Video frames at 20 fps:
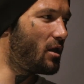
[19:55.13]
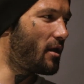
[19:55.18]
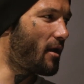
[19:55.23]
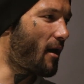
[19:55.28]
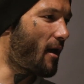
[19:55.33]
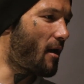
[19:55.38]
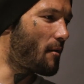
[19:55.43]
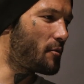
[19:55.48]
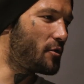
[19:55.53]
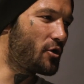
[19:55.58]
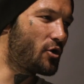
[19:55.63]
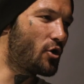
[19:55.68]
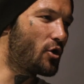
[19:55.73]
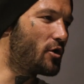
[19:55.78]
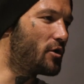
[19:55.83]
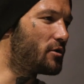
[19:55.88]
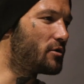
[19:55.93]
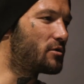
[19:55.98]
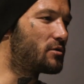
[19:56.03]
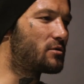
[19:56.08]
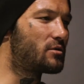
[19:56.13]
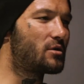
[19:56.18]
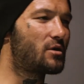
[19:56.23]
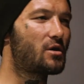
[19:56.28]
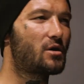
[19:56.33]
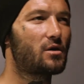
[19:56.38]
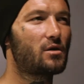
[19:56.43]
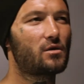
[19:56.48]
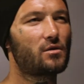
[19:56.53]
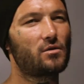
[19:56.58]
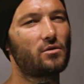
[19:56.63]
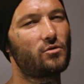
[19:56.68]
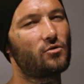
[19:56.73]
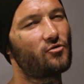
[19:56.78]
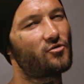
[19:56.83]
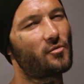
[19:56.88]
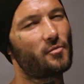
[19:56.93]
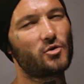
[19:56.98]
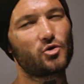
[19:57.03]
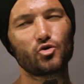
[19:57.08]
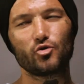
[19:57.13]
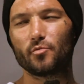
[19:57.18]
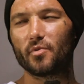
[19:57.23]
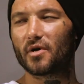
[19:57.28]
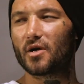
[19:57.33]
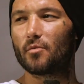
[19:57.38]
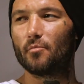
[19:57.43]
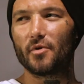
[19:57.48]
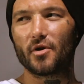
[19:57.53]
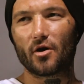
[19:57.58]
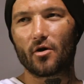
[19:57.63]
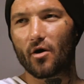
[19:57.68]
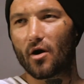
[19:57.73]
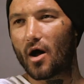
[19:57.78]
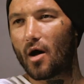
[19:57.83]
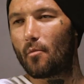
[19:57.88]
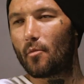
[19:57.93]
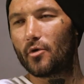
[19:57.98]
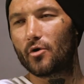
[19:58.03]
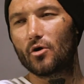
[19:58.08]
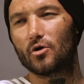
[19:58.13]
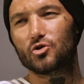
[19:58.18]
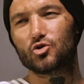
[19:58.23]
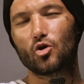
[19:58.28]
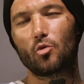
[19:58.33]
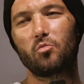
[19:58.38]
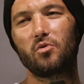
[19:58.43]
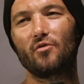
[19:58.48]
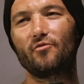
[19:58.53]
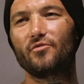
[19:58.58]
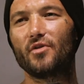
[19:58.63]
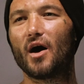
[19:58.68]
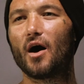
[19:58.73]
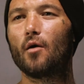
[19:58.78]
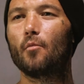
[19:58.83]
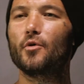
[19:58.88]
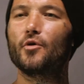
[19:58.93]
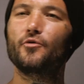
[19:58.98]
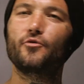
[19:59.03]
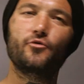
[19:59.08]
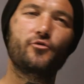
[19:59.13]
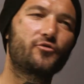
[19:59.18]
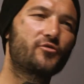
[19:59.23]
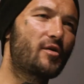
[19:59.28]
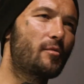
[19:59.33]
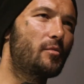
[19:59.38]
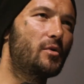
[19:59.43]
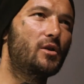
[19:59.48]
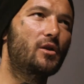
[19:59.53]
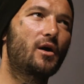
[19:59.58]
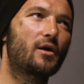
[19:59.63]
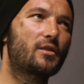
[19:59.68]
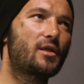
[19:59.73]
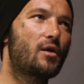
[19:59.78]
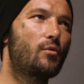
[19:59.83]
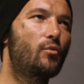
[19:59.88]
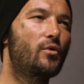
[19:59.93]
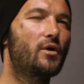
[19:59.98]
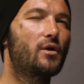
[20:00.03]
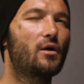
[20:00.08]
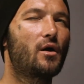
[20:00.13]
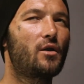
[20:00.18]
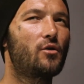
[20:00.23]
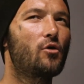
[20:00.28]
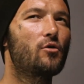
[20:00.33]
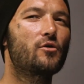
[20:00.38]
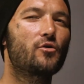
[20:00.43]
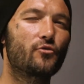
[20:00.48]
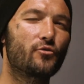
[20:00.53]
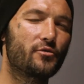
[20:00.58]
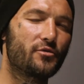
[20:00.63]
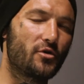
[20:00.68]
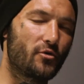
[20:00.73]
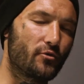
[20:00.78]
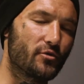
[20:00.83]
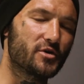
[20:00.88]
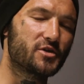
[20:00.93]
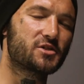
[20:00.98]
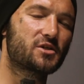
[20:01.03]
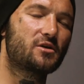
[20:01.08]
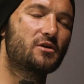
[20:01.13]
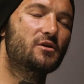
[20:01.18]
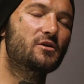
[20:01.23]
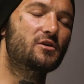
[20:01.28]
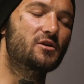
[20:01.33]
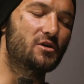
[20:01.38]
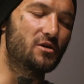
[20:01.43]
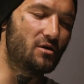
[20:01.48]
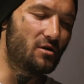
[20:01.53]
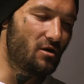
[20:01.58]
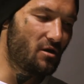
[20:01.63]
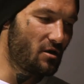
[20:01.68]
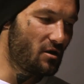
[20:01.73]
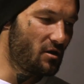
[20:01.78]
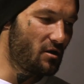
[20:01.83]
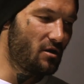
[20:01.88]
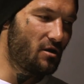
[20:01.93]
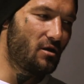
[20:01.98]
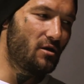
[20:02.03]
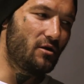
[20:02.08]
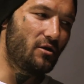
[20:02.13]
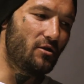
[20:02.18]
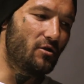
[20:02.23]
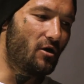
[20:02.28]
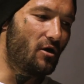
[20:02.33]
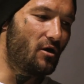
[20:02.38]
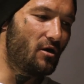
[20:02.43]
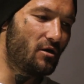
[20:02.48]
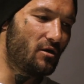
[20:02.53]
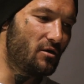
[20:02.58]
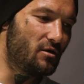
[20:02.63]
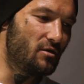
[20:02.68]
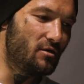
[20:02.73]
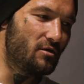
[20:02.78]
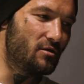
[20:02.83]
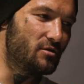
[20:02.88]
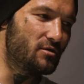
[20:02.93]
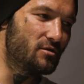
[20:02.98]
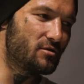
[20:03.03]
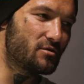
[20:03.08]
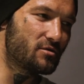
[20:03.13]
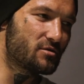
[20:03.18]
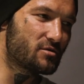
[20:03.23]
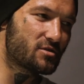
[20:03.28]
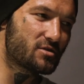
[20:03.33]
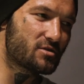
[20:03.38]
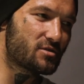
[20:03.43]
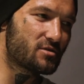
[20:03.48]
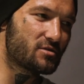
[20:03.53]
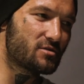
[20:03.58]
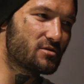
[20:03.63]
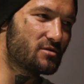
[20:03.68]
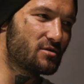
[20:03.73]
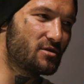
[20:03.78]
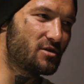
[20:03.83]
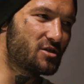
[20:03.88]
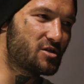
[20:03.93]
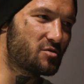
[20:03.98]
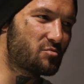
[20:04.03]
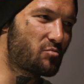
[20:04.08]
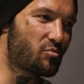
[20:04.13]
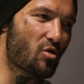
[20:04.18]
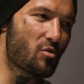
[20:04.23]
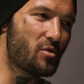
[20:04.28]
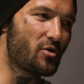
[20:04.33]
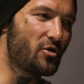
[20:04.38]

I'm gonna go and do something stupid, commit a crime, I'm going to go shoplift now, I'm going to do something like that where I know the risk, you know, it's probably